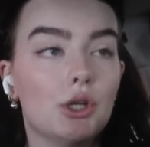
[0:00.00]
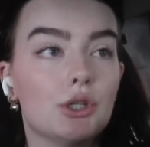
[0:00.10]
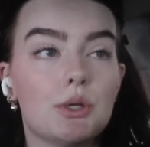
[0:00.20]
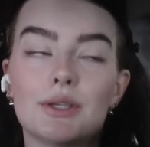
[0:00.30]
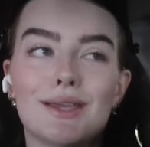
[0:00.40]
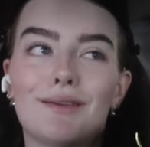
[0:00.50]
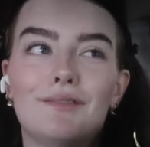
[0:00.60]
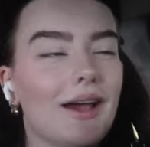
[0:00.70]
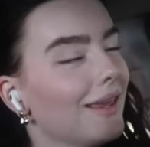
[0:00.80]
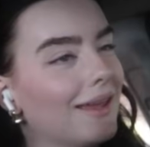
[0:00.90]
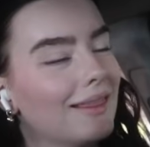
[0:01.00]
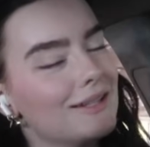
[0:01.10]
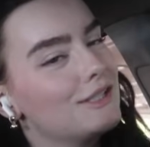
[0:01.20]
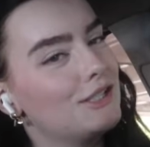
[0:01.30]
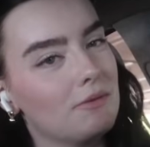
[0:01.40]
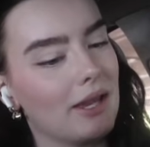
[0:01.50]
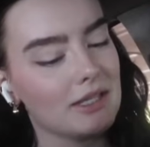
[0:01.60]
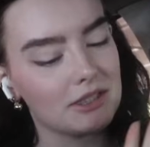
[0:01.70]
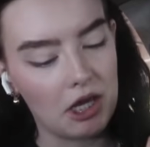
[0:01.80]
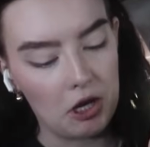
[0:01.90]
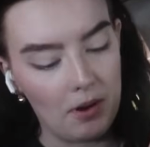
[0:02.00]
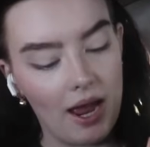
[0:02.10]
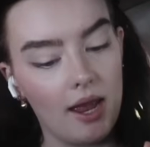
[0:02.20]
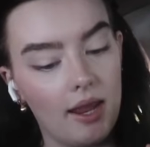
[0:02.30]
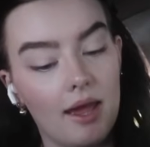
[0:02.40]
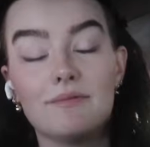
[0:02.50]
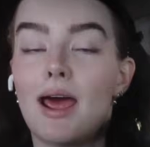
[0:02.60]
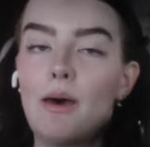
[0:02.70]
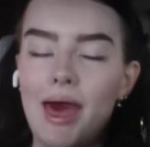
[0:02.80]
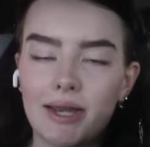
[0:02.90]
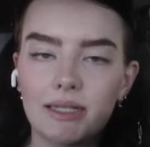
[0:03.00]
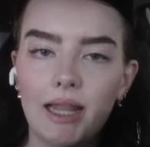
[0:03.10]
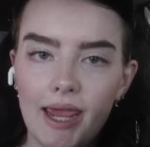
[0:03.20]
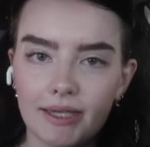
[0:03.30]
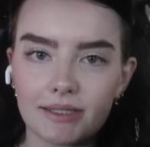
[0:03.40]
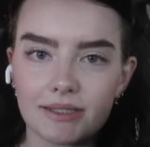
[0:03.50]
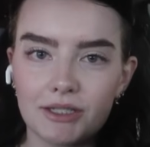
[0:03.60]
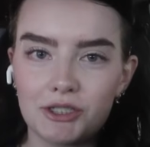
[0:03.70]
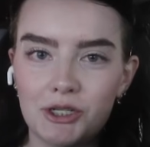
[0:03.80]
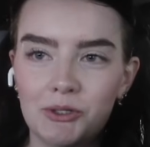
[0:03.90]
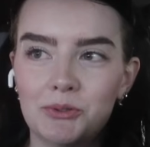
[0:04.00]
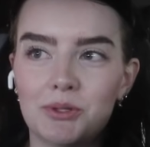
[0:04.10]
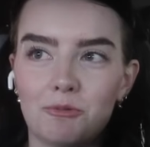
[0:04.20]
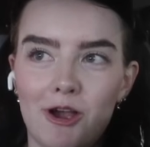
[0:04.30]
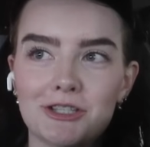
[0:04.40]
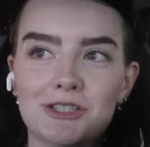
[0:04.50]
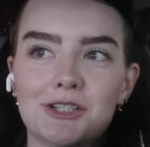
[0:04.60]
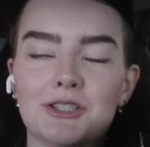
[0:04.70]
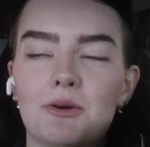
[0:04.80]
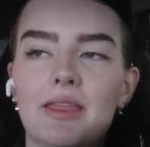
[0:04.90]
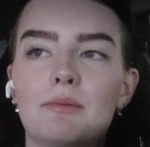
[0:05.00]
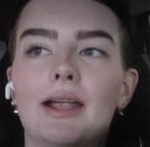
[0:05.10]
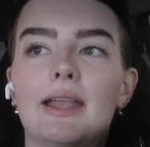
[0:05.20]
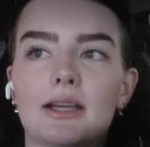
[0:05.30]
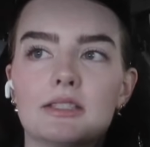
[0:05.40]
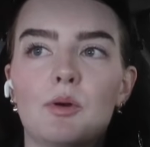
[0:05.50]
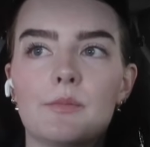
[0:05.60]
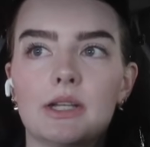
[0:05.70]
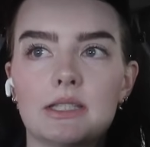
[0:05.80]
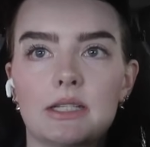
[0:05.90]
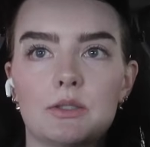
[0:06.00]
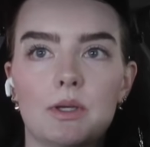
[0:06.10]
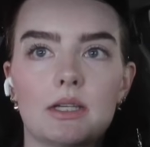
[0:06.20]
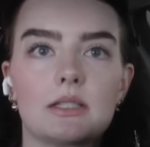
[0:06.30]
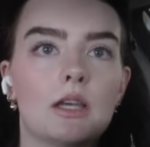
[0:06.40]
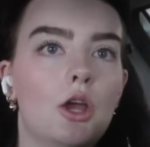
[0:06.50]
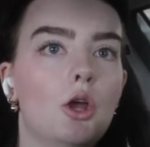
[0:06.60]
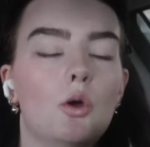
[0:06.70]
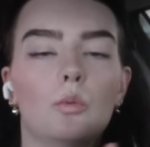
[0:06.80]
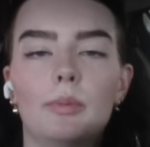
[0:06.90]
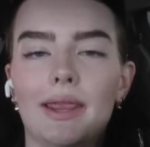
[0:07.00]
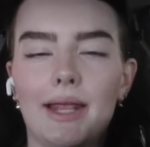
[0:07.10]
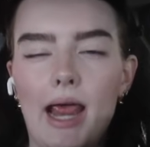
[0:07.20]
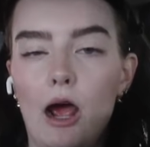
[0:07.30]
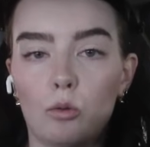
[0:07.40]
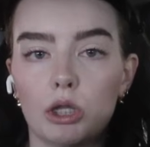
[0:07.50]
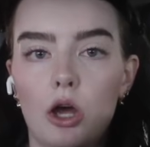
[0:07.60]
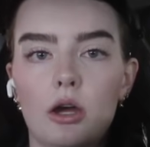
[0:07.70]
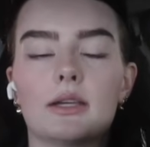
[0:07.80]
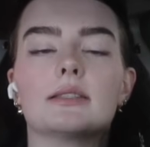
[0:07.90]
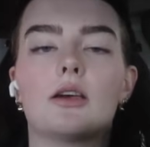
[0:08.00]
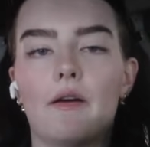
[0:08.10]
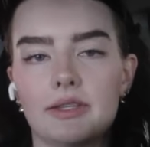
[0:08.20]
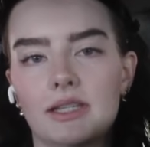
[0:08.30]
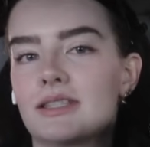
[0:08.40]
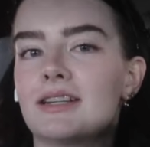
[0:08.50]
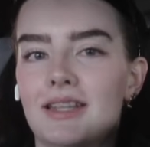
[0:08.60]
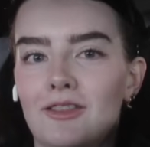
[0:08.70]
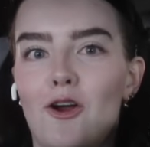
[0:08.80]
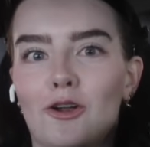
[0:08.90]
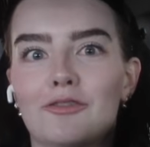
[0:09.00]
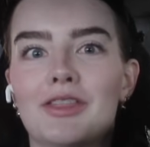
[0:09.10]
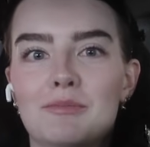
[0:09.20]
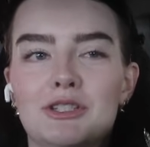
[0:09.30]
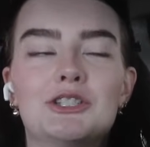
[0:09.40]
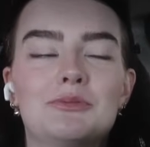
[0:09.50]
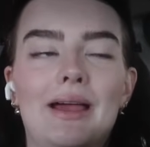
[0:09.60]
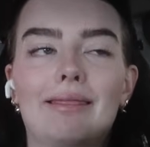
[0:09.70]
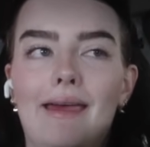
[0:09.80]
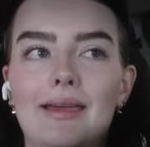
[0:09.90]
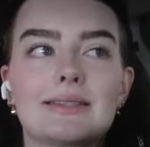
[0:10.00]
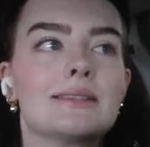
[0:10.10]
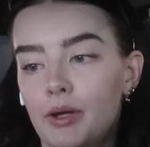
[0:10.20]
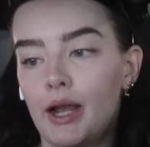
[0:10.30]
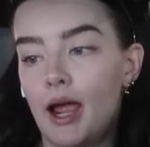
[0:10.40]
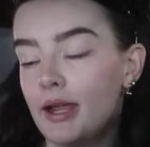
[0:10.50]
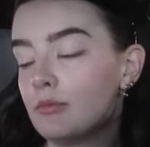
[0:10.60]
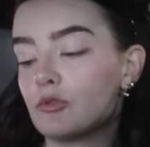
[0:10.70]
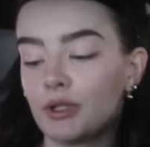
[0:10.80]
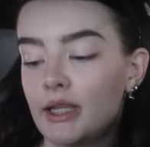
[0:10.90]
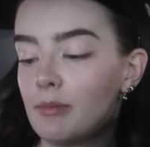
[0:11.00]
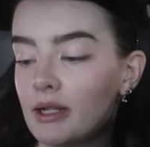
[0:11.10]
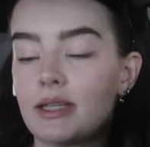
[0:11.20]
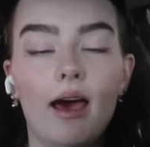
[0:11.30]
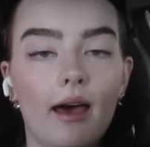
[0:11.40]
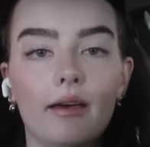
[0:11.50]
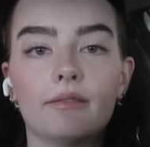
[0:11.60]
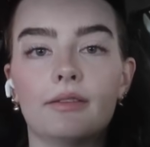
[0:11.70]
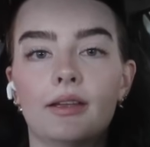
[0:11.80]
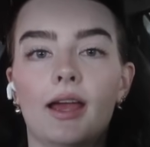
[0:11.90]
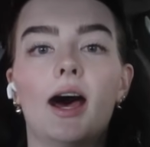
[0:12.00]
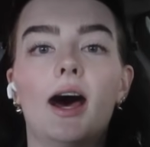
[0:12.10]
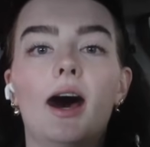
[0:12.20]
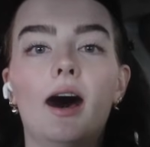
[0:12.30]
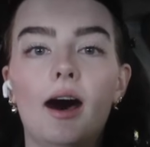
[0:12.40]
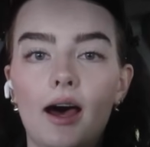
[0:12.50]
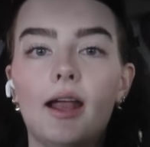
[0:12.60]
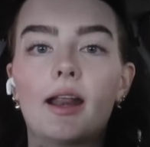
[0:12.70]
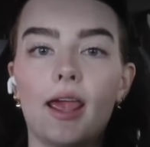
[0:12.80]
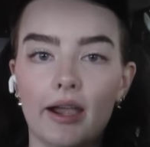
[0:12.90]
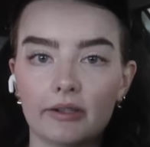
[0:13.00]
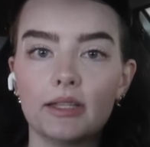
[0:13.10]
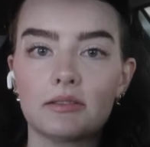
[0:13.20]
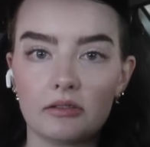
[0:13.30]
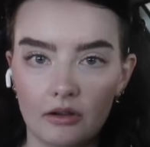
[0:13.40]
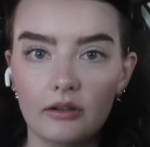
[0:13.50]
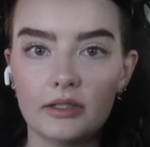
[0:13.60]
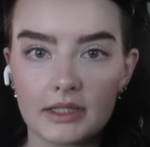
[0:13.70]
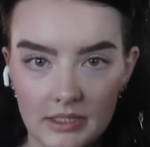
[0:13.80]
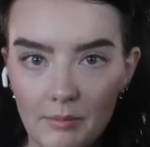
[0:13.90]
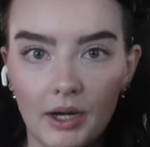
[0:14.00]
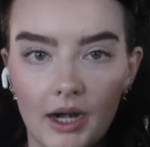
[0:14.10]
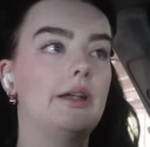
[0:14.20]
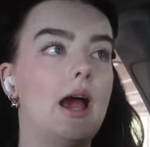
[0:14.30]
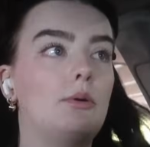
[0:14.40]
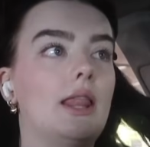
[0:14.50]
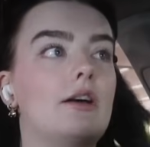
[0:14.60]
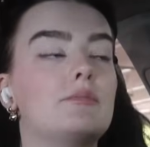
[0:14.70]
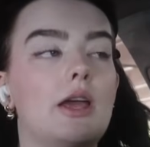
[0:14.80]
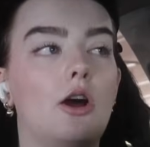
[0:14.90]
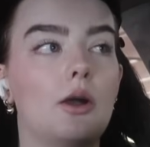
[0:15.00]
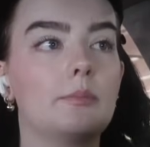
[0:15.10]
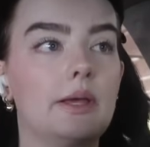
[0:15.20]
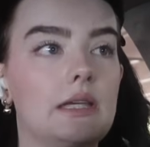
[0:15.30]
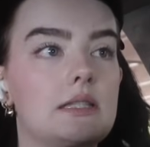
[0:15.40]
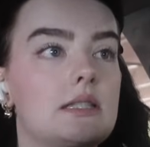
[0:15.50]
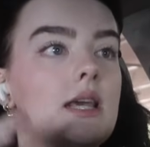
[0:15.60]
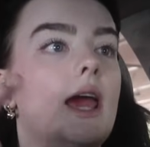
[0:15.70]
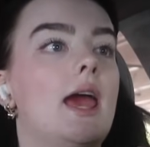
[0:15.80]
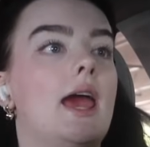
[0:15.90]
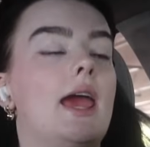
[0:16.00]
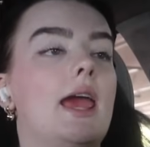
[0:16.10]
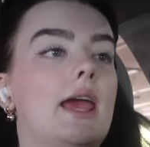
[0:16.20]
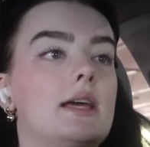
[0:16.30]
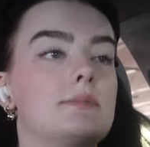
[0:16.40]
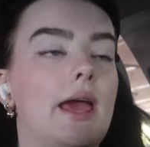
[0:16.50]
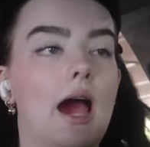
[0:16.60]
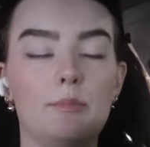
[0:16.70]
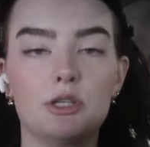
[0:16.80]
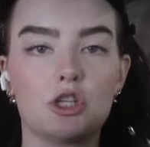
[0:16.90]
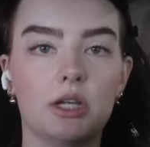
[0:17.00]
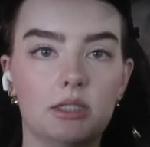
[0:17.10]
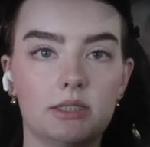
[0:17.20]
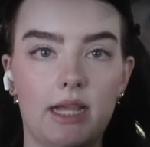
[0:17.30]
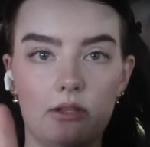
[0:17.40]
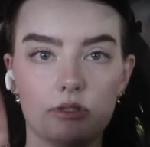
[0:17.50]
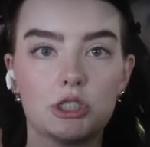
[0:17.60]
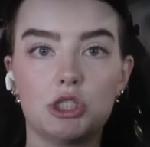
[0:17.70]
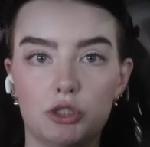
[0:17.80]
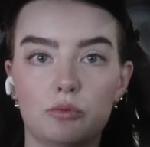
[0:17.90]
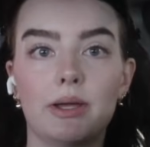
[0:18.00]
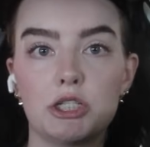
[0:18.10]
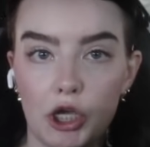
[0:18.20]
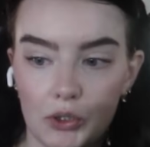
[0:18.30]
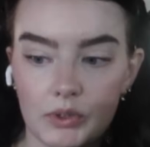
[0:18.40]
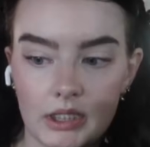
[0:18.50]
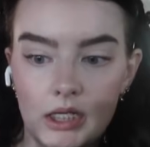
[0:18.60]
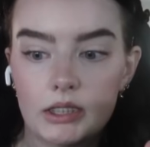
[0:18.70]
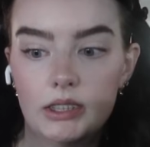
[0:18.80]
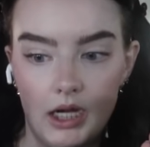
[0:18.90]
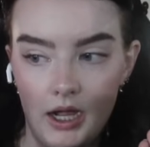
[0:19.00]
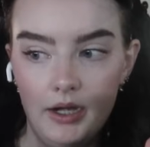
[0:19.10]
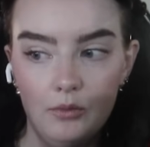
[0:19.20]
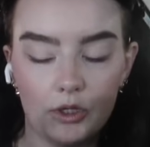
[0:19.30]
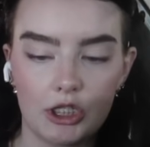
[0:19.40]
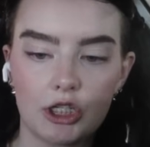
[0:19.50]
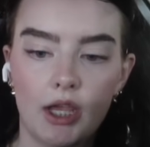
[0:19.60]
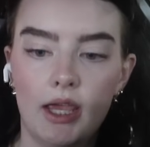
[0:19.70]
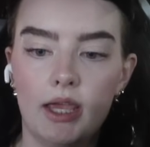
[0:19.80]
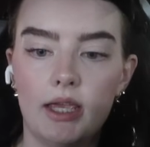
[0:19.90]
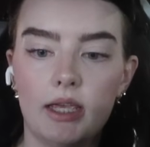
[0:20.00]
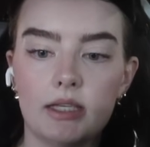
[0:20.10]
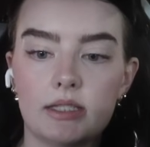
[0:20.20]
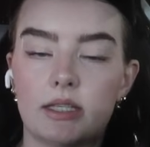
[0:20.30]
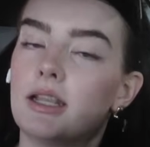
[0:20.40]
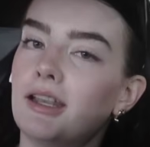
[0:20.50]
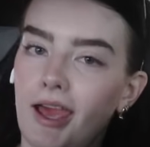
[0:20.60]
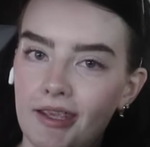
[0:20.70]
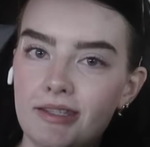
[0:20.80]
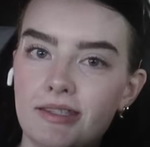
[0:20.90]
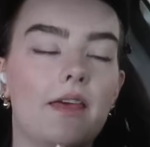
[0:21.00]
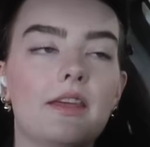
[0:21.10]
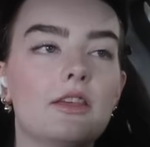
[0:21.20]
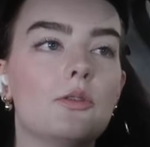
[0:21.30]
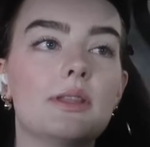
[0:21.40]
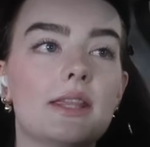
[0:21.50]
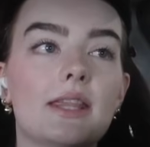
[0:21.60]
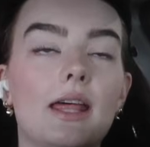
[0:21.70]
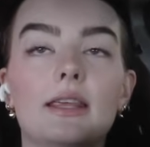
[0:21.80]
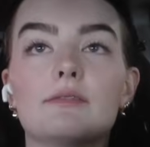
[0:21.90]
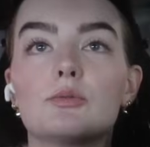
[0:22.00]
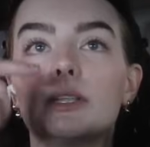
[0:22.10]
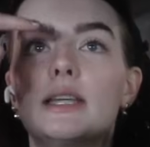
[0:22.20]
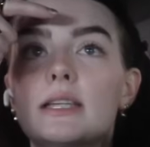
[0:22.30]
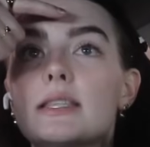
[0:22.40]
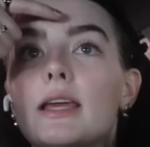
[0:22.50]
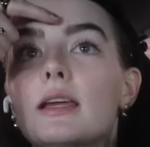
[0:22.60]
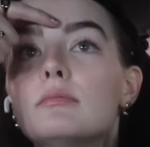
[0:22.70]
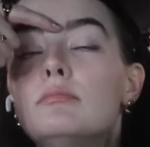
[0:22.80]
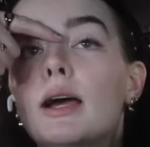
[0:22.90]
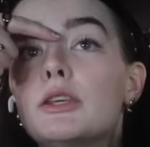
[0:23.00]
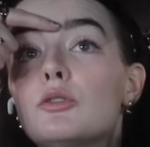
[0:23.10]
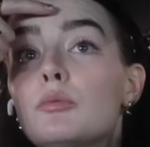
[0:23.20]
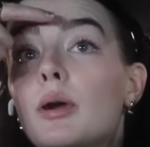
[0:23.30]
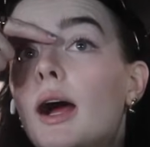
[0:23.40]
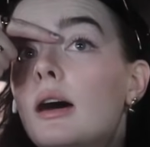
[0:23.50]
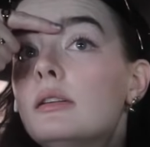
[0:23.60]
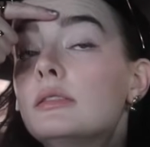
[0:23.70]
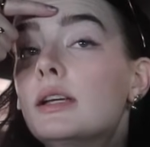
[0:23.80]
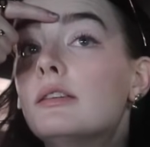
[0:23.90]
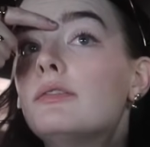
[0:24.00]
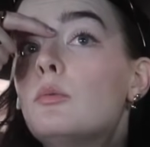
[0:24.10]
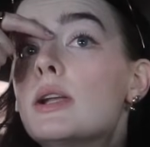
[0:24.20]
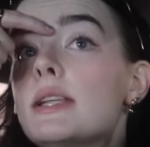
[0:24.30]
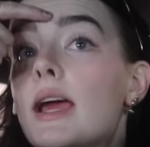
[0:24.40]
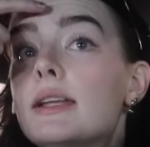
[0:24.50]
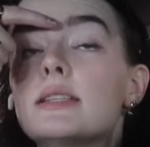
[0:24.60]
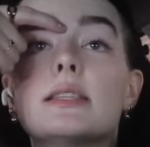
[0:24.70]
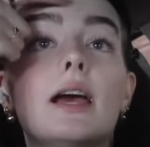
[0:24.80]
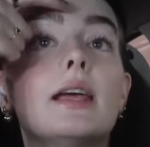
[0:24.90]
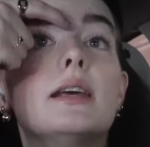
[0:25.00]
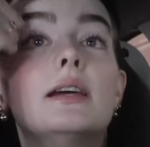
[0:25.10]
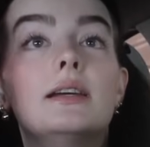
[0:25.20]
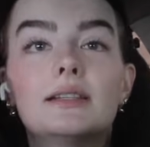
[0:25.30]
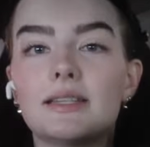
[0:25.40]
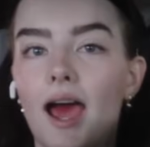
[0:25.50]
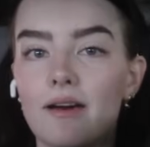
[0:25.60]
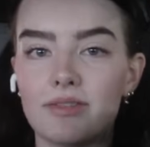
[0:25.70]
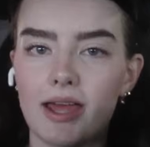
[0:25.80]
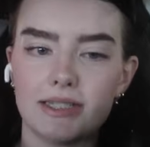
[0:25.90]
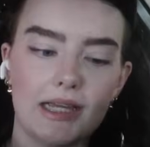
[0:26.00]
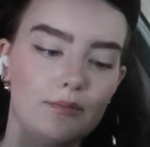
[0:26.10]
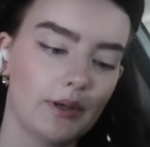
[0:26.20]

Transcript: So I was like, fuck it, let's do it. So I have now added legs to the roster. So I think my next appointment in 6 weeks will be like an hour long, because obviously it's gonna take longer for them to do my legs. But I am really about to have a hot hairless girl summer. Now I'll have my armpits and my happy trail down to my toes done, which is nice. I think the only thing that leaves really is like my unibrow, if one day I decide to have that done.